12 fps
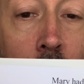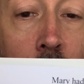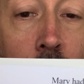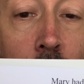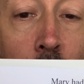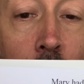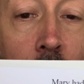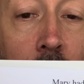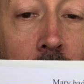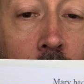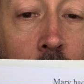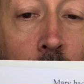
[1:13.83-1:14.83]
So
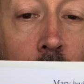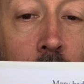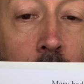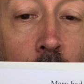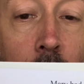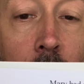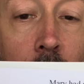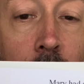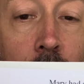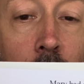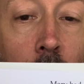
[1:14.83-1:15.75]
these three strings